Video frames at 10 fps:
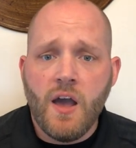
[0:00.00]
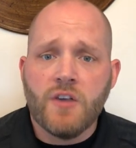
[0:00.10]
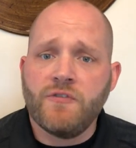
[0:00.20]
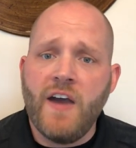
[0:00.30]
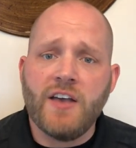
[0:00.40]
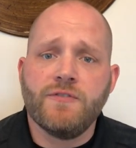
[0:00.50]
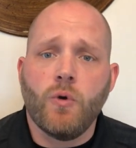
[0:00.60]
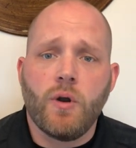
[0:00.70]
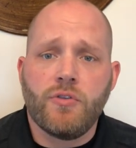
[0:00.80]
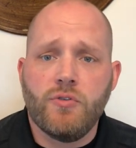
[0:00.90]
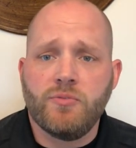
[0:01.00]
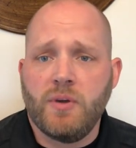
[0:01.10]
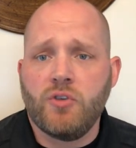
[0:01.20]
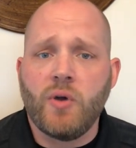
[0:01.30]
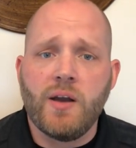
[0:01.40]
Fast forward through some
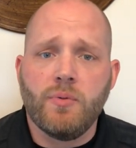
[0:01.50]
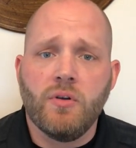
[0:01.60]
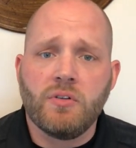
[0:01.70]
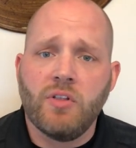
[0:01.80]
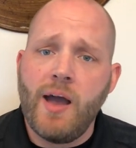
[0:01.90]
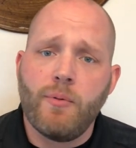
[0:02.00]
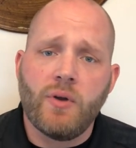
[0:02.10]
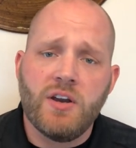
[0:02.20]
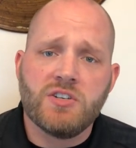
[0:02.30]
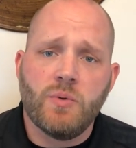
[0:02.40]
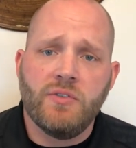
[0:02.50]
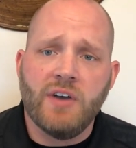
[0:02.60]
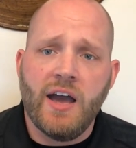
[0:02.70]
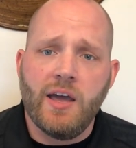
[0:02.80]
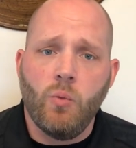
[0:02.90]
incredible collaboration with
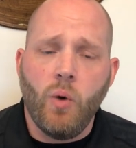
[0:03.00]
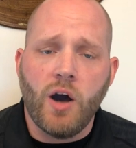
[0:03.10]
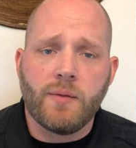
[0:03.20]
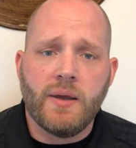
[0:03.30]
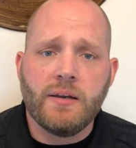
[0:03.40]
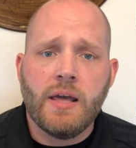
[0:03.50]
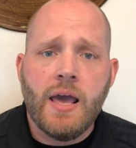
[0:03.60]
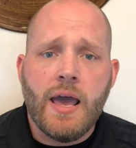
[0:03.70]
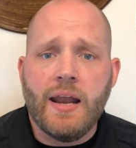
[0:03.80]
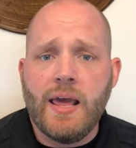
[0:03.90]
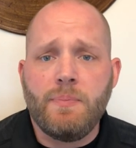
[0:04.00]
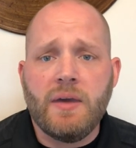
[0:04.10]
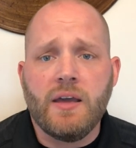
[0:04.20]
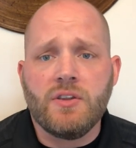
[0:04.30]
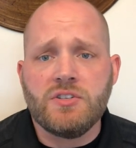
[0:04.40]
Diane Waterman, an AP
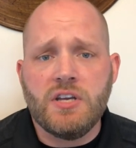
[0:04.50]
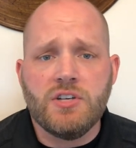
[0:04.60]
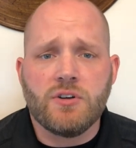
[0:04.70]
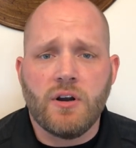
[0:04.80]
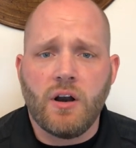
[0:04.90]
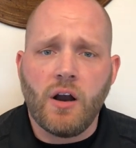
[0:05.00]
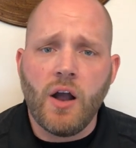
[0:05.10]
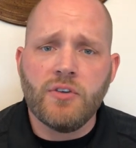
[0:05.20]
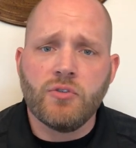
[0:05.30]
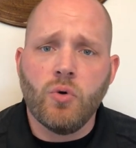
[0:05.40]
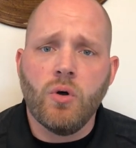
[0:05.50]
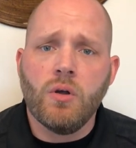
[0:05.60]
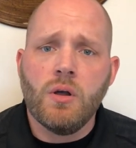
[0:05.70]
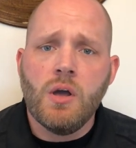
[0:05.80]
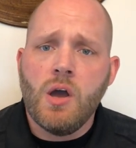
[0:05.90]
English teacher in our high
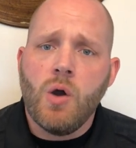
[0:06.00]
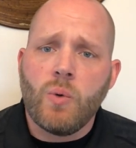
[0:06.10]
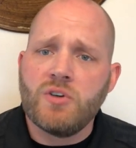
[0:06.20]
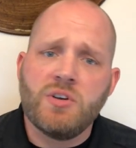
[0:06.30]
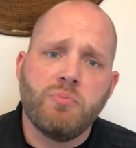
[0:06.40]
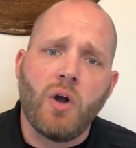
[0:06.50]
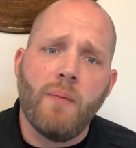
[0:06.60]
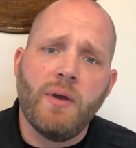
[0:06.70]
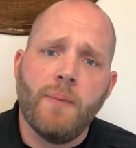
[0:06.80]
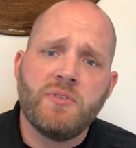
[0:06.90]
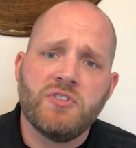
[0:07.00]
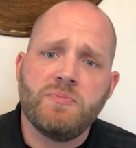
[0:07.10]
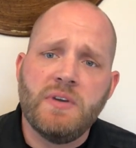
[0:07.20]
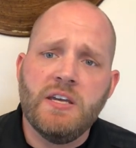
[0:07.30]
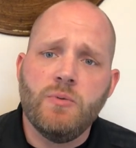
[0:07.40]
school, where she brought me up to
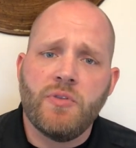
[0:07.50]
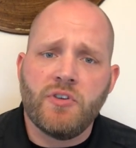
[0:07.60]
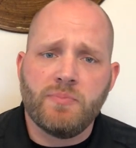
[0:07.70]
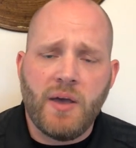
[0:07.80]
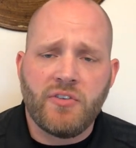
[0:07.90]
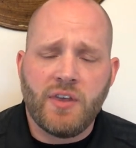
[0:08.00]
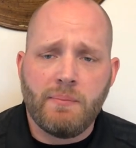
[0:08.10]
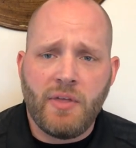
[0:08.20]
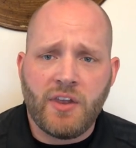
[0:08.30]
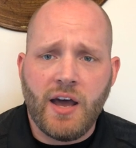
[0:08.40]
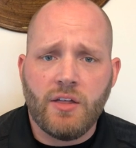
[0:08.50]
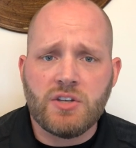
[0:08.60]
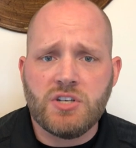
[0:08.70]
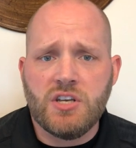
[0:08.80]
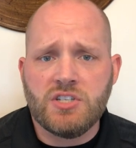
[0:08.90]
speed with this
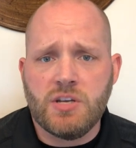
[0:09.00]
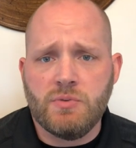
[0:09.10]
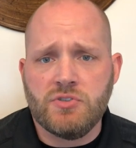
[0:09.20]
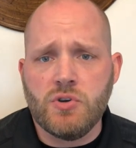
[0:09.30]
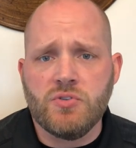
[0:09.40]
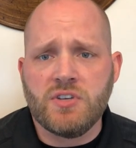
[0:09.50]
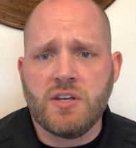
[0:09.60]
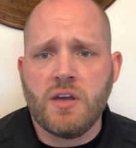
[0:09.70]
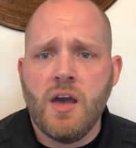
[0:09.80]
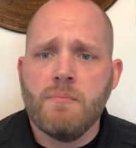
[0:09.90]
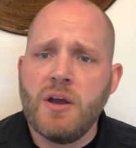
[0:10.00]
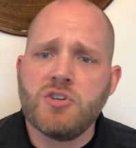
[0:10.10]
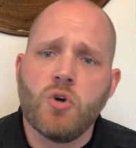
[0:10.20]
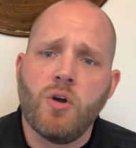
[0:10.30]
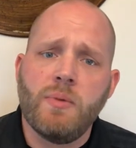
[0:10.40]
methodology she was using by
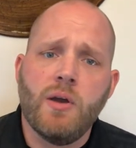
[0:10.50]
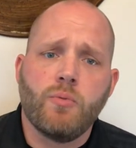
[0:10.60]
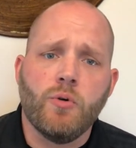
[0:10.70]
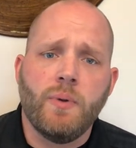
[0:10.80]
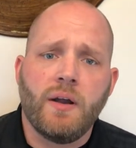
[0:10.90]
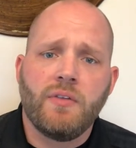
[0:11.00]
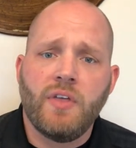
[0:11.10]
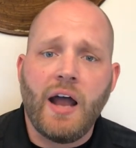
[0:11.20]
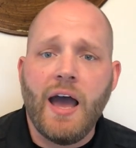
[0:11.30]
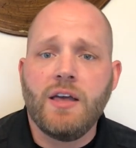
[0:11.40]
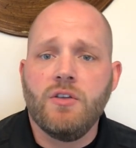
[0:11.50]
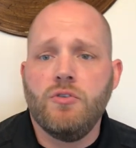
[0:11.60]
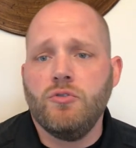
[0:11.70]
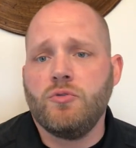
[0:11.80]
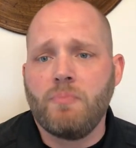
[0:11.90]
showing me a rubric that I could
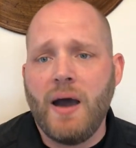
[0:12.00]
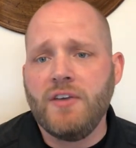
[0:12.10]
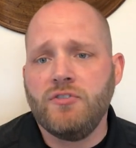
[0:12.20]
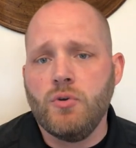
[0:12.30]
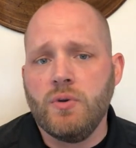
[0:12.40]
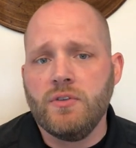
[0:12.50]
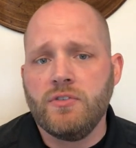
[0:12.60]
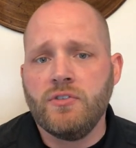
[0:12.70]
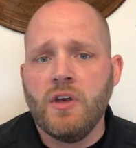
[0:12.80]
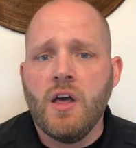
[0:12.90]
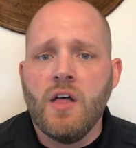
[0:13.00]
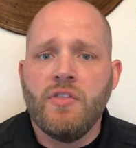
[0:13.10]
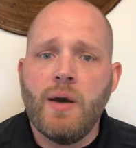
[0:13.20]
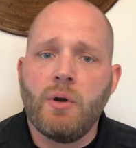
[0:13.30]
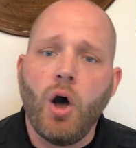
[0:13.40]
use with my students
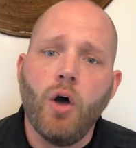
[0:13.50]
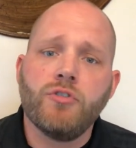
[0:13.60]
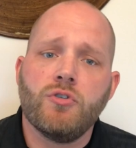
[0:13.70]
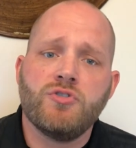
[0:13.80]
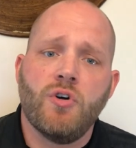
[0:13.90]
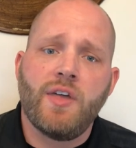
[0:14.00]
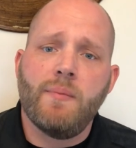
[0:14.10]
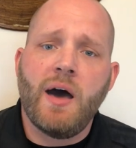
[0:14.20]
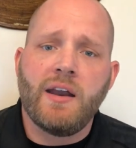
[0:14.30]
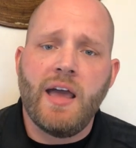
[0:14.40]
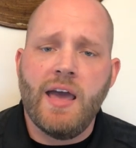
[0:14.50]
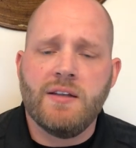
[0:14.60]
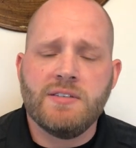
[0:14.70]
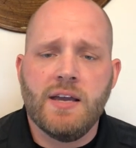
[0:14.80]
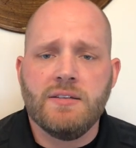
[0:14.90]
that would also show them how to
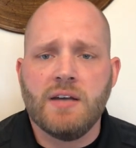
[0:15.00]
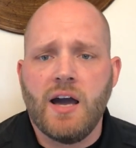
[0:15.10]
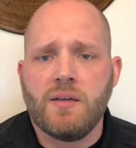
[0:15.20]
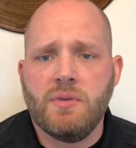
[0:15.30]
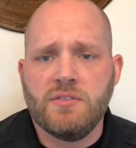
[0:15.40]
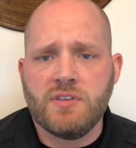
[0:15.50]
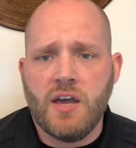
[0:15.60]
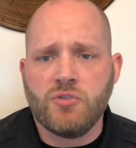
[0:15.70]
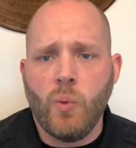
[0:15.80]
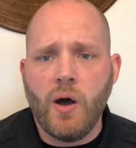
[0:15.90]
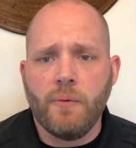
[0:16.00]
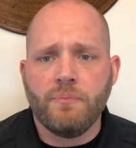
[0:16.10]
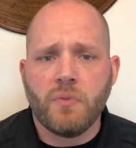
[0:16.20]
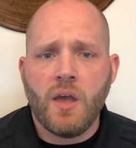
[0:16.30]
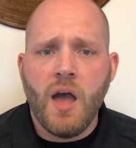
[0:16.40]
annotate documents as well.
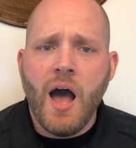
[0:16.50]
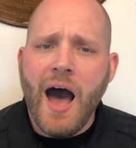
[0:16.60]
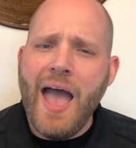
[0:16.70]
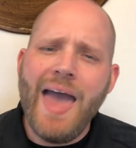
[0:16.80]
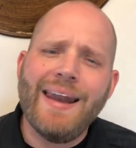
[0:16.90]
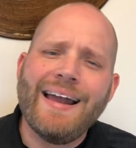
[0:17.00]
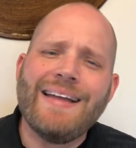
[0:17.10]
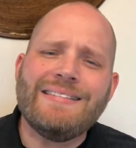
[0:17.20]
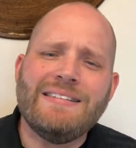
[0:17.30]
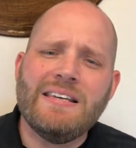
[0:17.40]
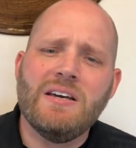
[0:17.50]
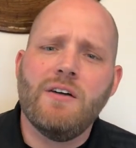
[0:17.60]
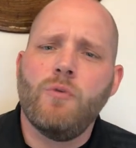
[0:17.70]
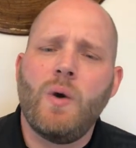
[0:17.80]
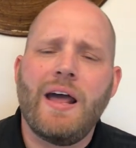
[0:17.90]
I had an idea
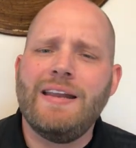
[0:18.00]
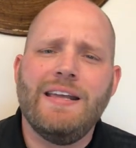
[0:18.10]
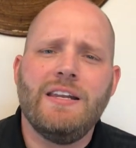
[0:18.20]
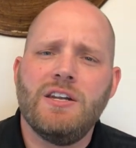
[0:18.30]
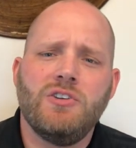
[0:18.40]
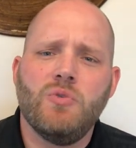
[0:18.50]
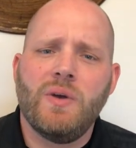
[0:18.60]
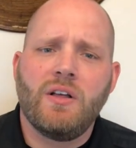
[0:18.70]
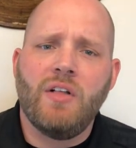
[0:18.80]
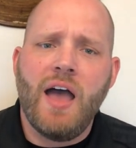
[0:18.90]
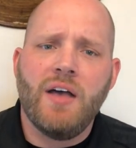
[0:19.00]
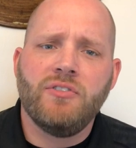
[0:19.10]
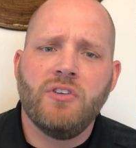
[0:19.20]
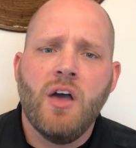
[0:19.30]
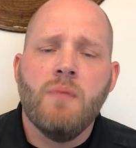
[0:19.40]
of what I needed to do in
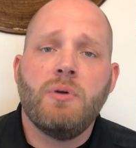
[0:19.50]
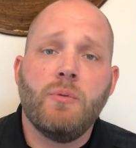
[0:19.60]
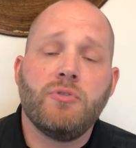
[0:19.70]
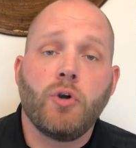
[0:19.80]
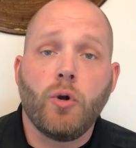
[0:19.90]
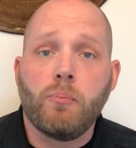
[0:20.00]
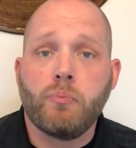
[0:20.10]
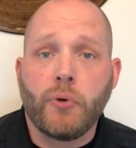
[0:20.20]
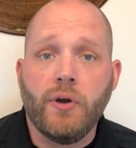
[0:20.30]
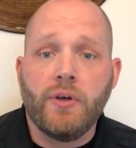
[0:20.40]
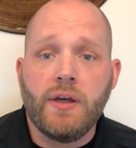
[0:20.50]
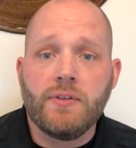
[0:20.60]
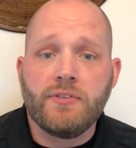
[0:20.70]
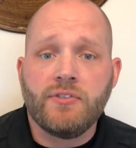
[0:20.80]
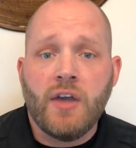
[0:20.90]
class, but it was her
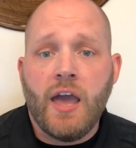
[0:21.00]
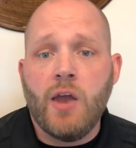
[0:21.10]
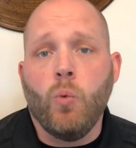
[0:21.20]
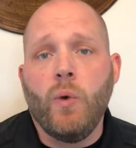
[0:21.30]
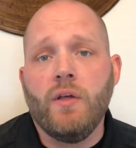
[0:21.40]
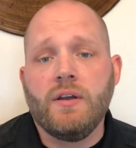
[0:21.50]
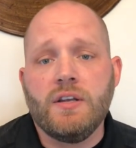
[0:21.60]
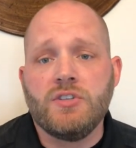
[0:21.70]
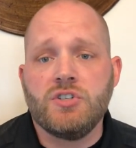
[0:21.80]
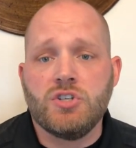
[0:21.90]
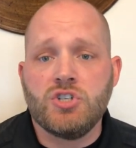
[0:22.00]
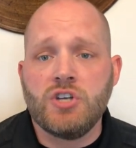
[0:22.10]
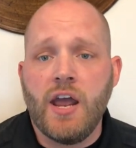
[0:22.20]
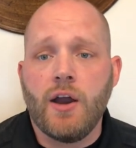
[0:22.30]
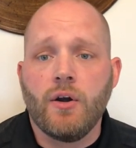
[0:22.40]
brilliance and willingness to
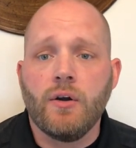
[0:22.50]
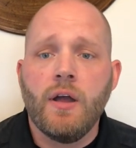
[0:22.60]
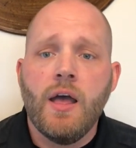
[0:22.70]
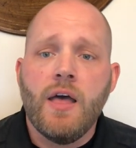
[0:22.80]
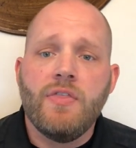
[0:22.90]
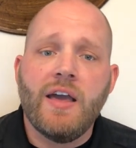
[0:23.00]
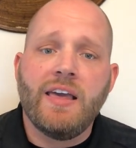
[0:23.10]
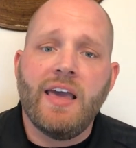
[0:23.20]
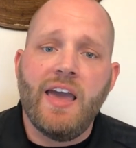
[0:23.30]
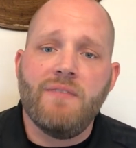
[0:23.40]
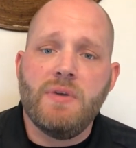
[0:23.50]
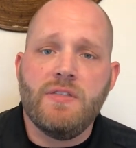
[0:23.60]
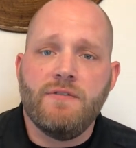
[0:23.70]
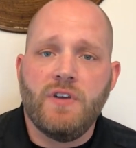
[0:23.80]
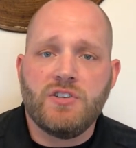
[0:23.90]
share that gave me the
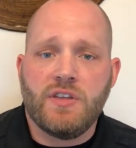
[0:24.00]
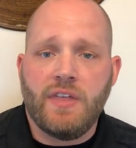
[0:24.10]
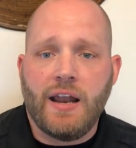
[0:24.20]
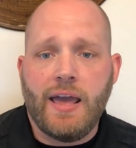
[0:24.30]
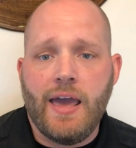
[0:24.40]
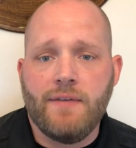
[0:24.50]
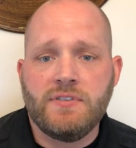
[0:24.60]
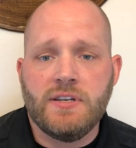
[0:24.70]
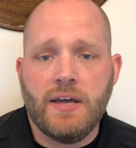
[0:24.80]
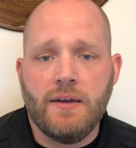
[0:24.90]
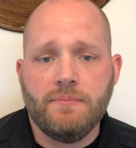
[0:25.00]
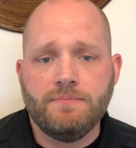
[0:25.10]
vision that I have today.